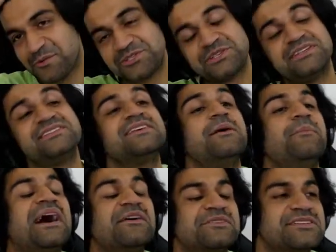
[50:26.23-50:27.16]
which is
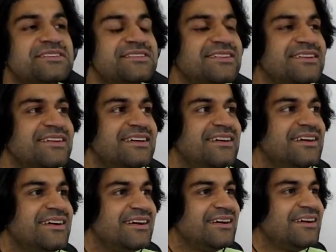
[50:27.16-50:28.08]
about,
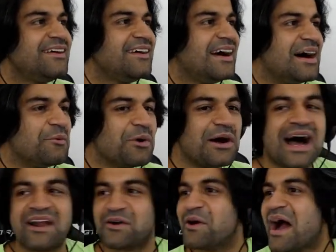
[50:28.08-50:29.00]
well, I
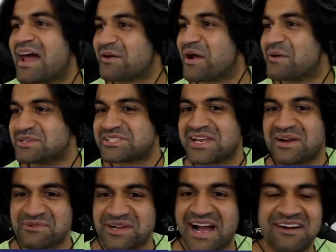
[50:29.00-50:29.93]
don't know how much time
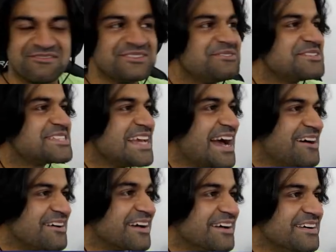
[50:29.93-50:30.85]
we'll have. We'll see how
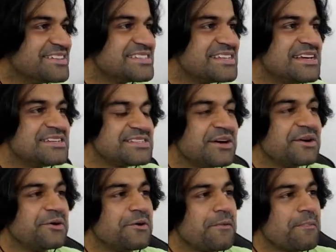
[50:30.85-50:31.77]
it goes.
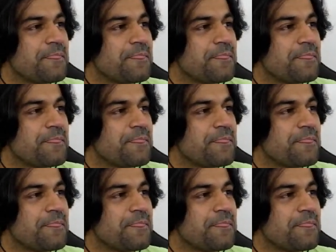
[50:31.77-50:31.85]
So